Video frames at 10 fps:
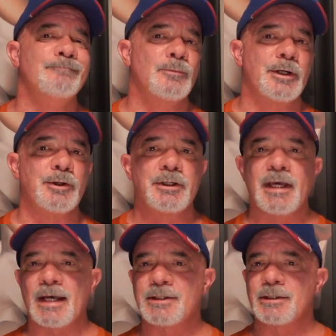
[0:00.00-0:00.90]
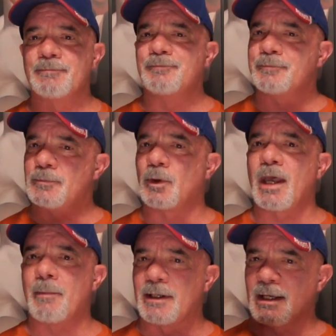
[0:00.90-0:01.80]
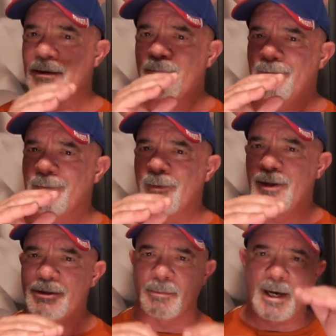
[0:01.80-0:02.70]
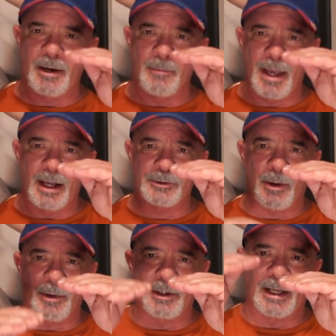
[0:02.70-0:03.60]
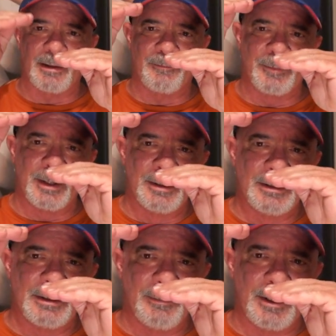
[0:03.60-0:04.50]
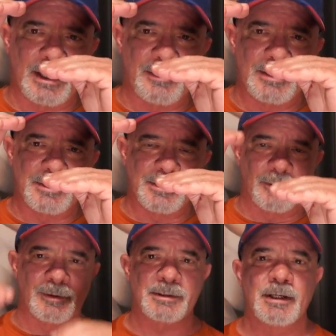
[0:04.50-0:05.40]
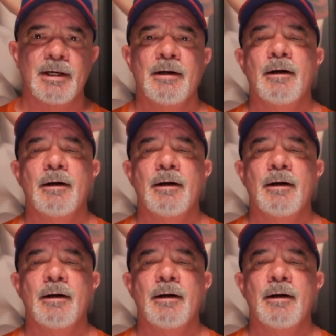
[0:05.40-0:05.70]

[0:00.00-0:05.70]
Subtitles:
where you're guessing, okay, I'm going to get this amount of mail, so I better get this service.